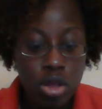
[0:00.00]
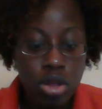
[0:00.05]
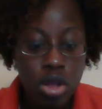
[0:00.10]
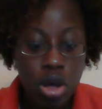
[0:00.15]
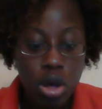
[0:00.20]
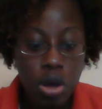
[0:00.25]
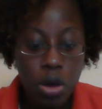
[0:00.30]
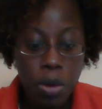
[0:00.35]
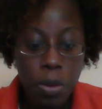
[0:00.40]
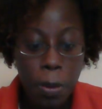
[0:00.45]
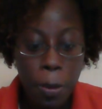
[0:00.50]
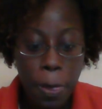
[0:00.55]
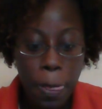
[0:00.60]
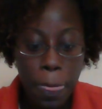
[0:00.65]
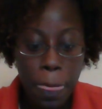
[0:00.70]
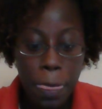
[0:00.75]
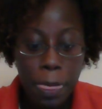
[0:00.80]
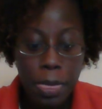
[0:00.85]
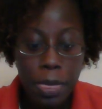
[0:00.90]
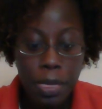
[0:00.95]
So
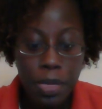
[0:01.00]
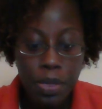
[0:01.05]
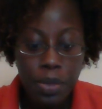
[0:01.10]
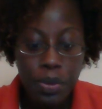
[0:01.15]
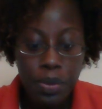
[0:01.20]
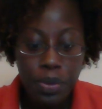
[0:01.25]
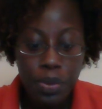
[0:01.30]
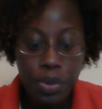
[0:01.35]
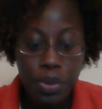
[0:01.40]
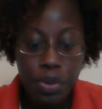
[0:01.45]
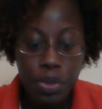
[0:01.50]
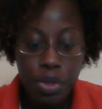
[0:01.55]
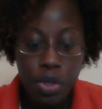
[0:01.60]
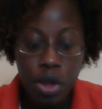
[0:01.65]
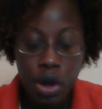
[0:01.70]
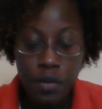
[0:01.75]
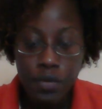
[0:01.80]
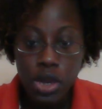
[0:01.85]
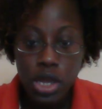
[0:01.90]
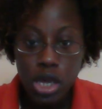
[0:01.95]

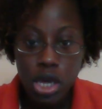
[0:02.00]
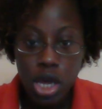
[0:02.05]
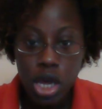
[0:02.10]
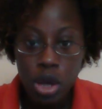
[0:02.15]
hopefully it